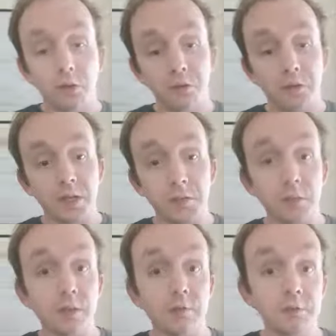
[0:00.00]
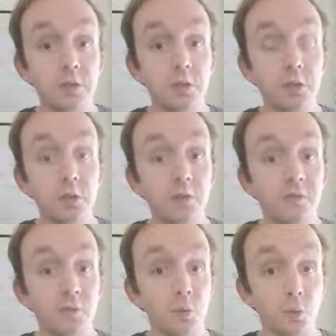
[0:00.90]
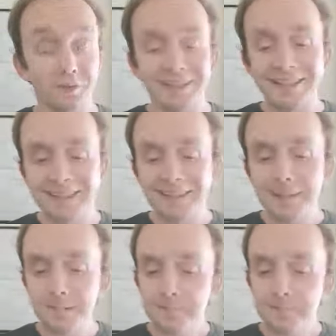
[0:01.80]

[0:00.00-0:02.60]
of a Pinot Grigio from northern Italy.